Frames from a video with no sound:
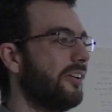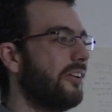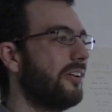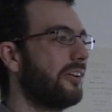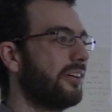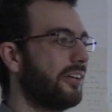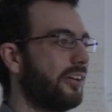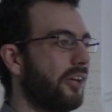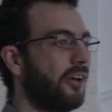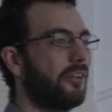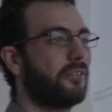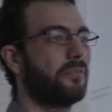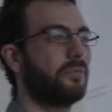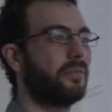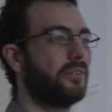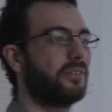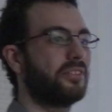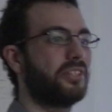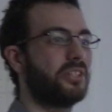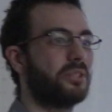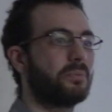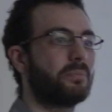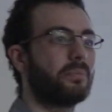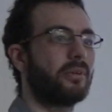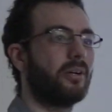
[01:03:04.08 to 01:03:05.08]
long enough for
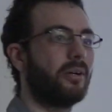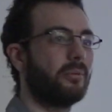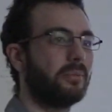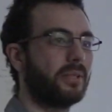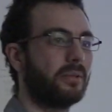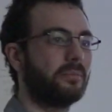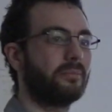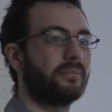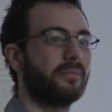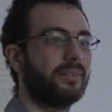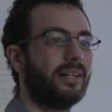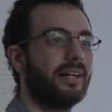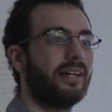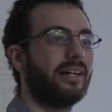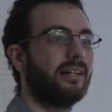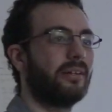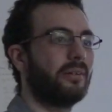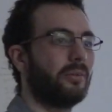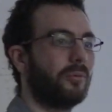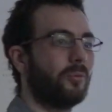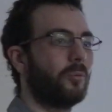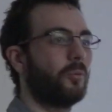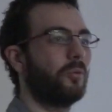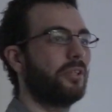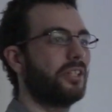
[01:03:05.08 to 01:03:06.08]
this problem
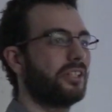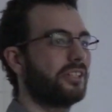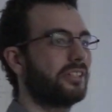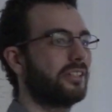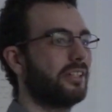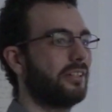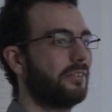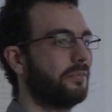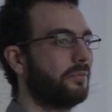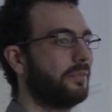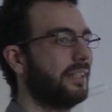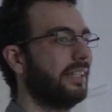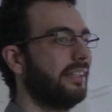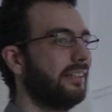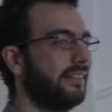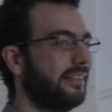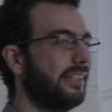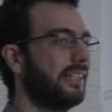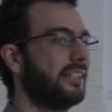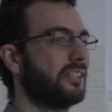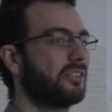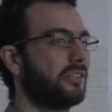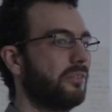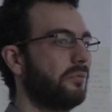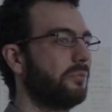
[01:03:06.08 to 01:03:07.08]
and we start feeling
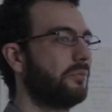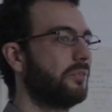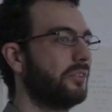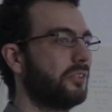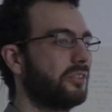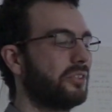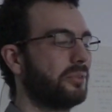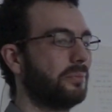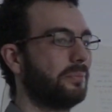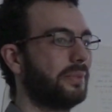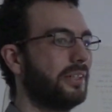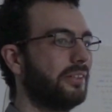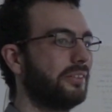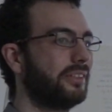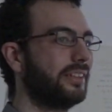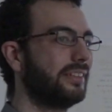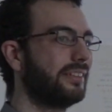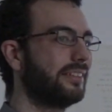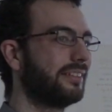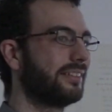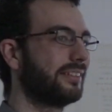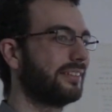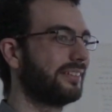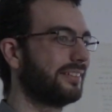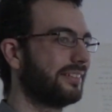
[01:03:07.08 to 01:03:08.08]
less confused about
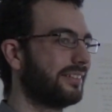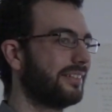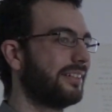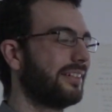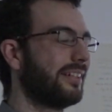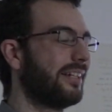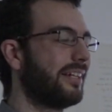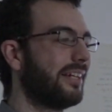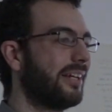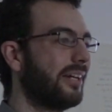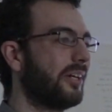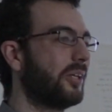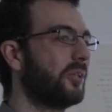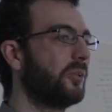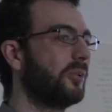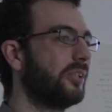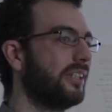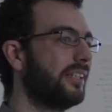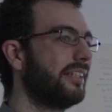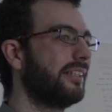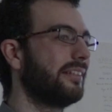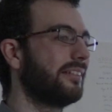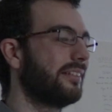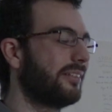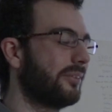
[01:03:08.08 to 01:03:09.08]
it,
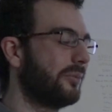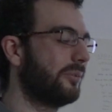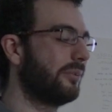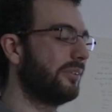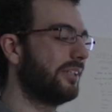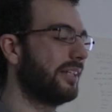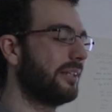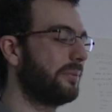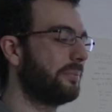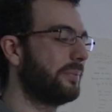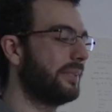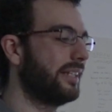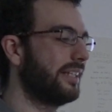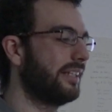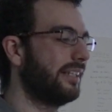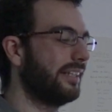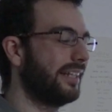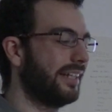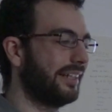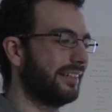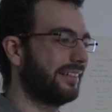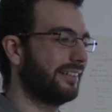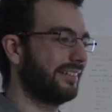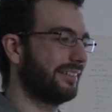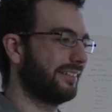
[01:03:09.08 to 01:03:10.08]
will there be
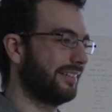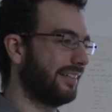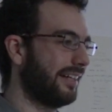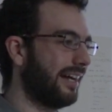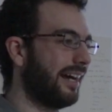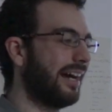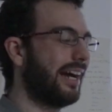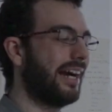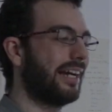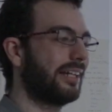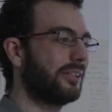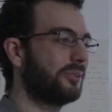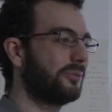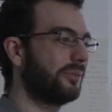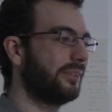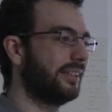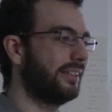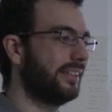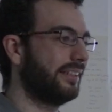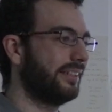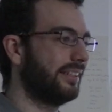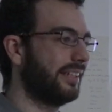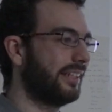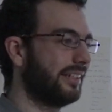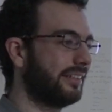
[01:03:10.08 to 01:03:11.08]
like
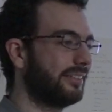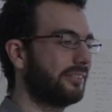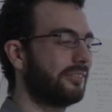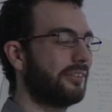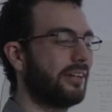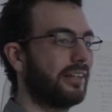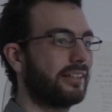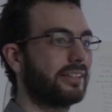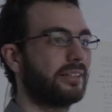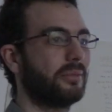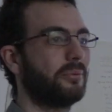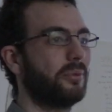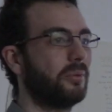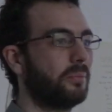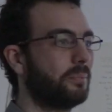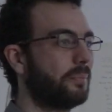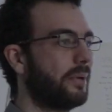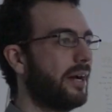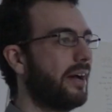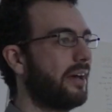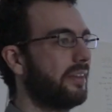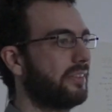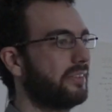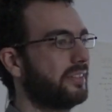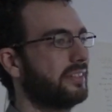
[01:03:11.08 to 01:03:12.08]
actually like tractable
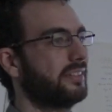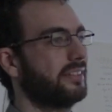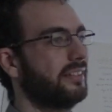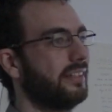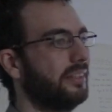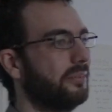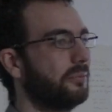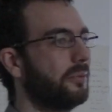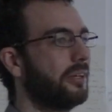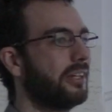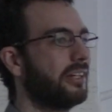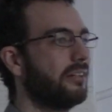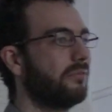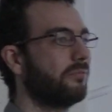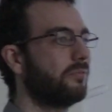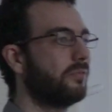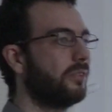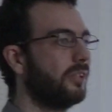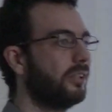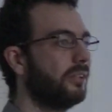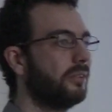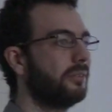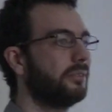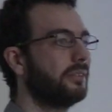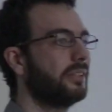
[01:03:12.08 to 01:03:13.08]
paths that we can
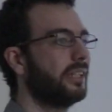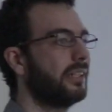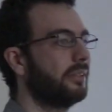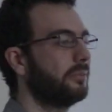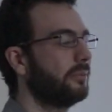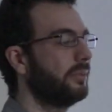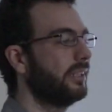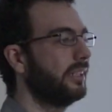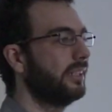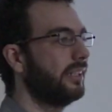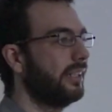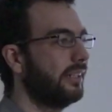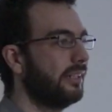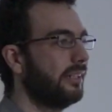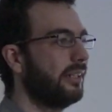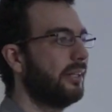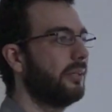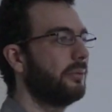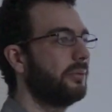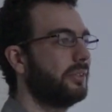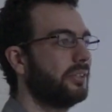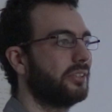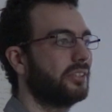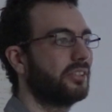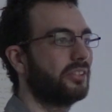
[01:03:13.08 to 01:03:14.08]
follow that will
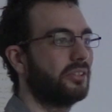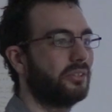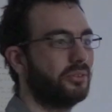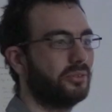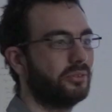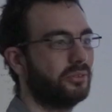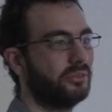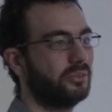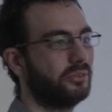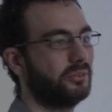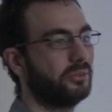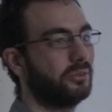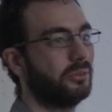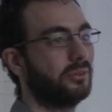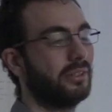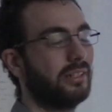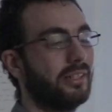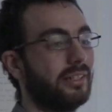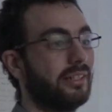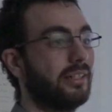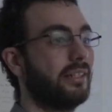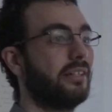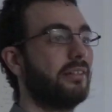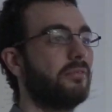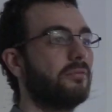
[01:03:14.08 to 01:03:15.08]
allow us to
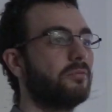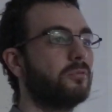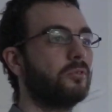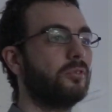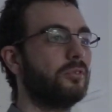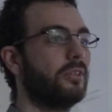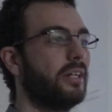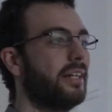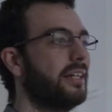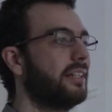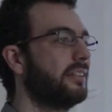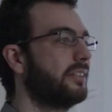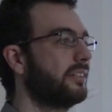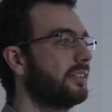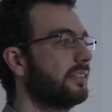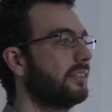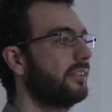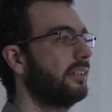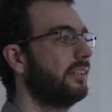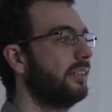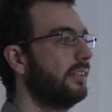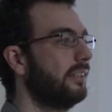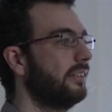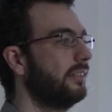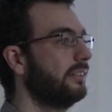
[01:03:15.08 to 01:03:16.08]

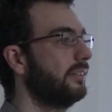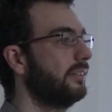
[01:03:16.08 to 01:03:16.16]
influence